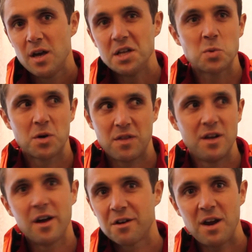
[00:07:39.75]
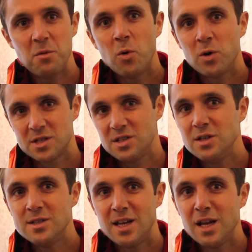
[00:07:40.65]
It's one of the 9 great walks in
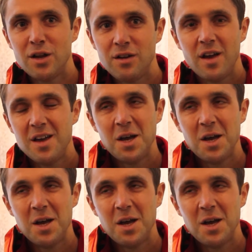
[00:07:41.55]
New Zealand.